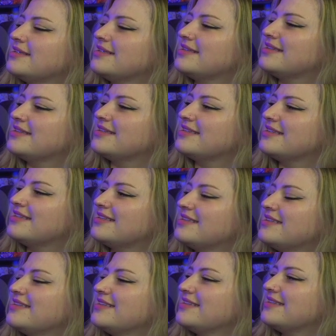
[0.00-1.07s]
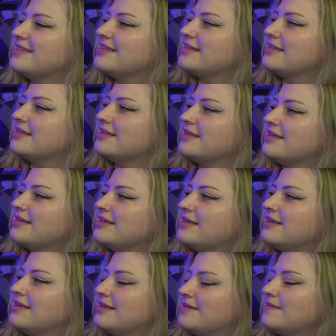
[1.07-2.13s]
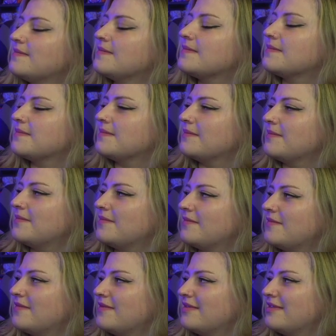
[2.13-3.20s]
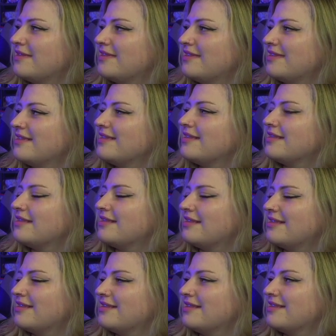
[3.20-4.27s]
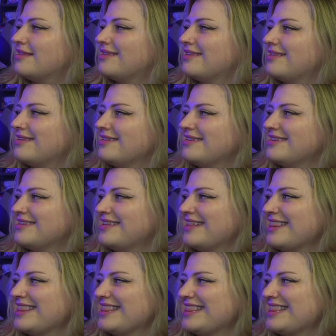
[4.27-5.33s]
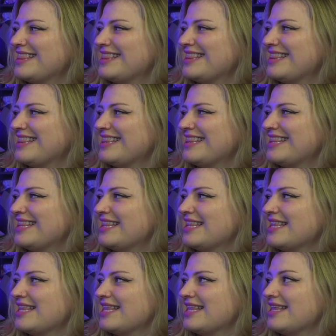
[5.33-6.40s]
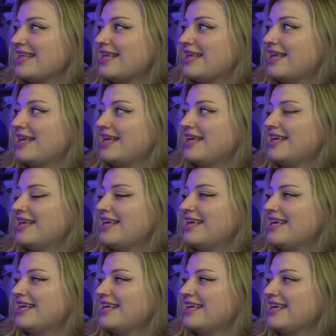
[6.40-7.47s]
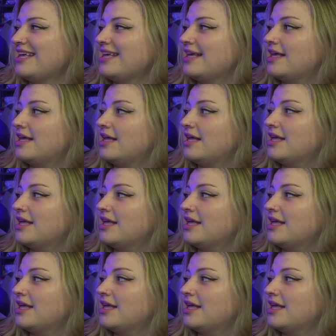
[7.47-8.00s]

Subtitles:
(silent)